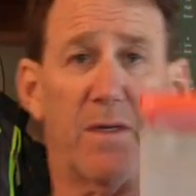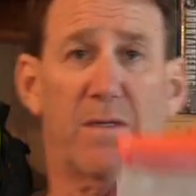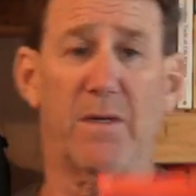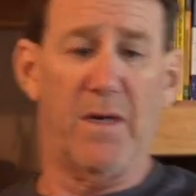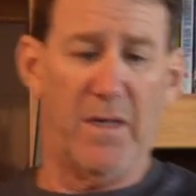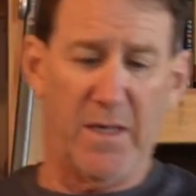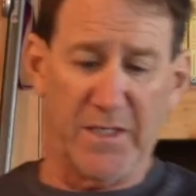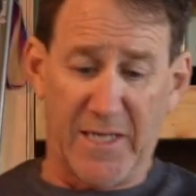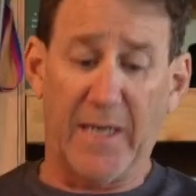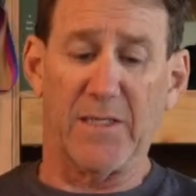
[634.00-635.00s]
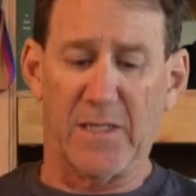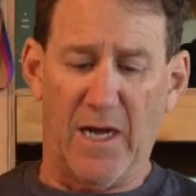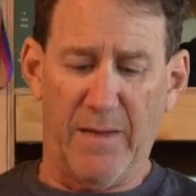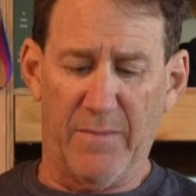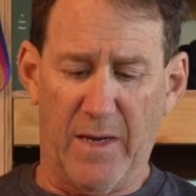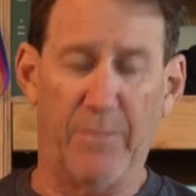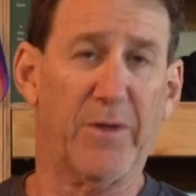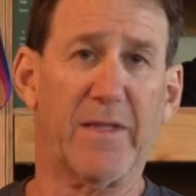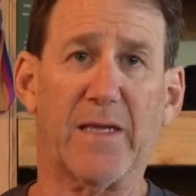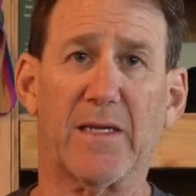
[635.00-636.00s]
a second time and
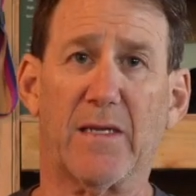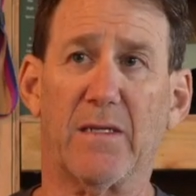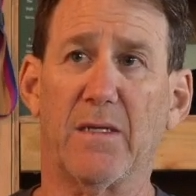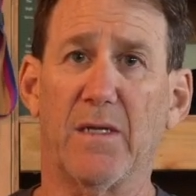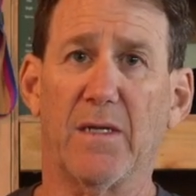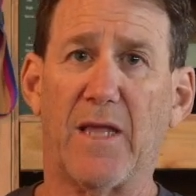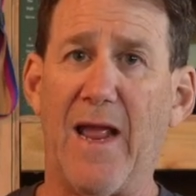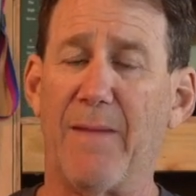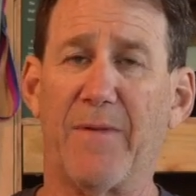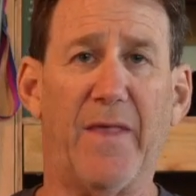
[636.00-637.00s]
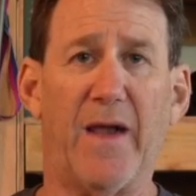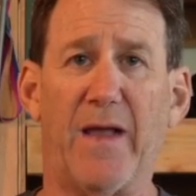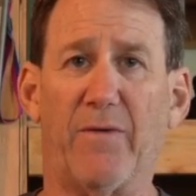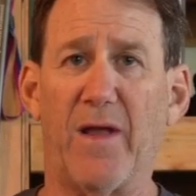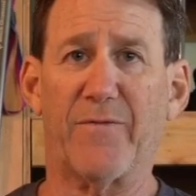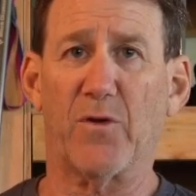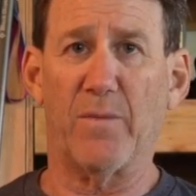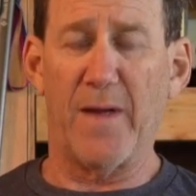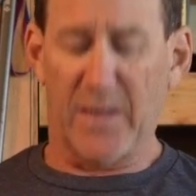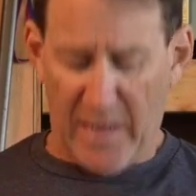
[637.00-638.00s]
bring that to camp, and then I don't have to go
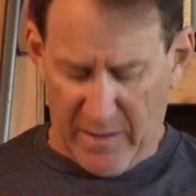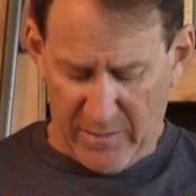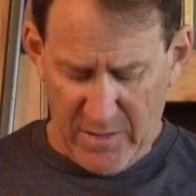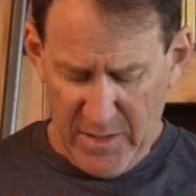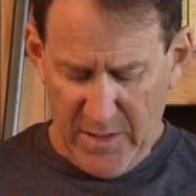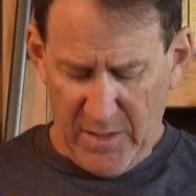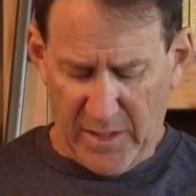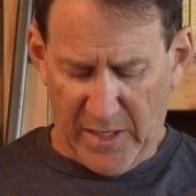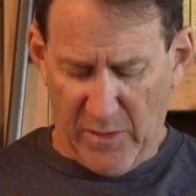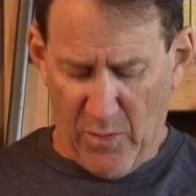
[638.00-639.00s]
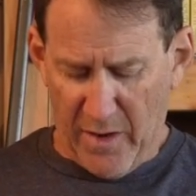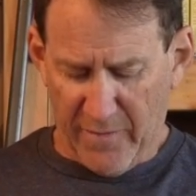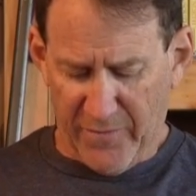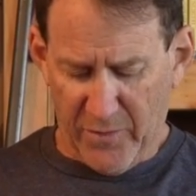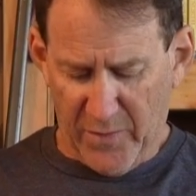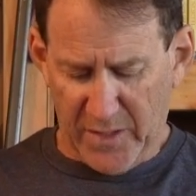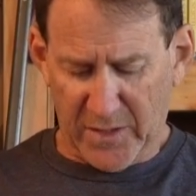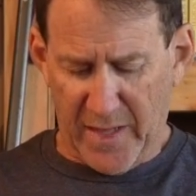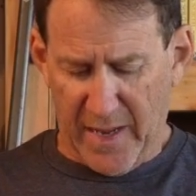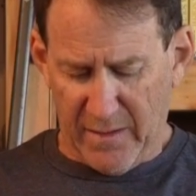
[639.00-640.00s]
back down to get water for the rest
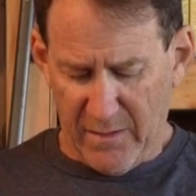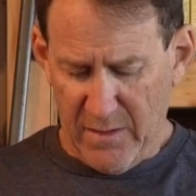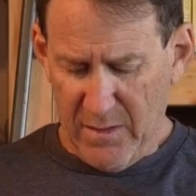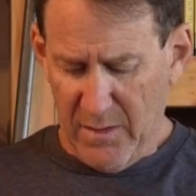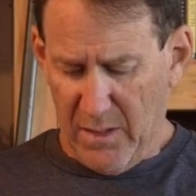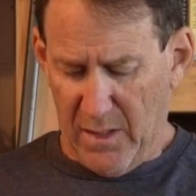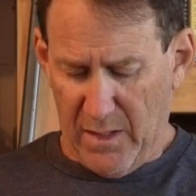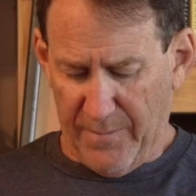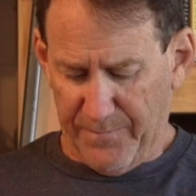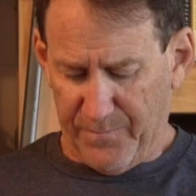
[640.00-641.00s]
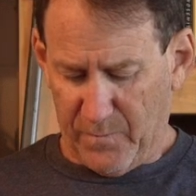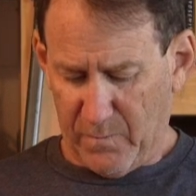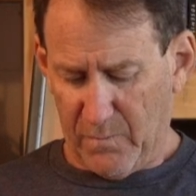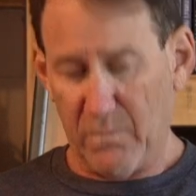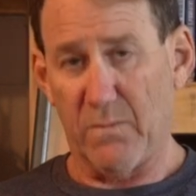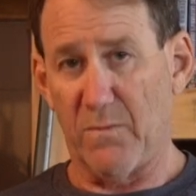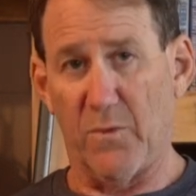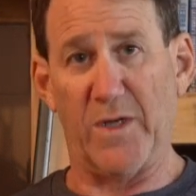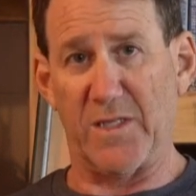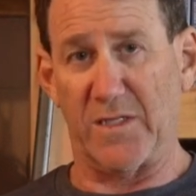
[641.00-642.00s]
of that, the
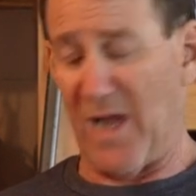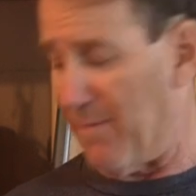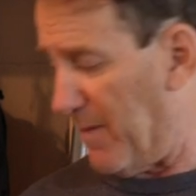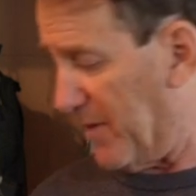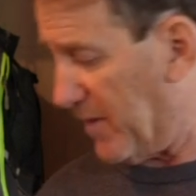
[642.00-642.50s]
rest of the time I'm in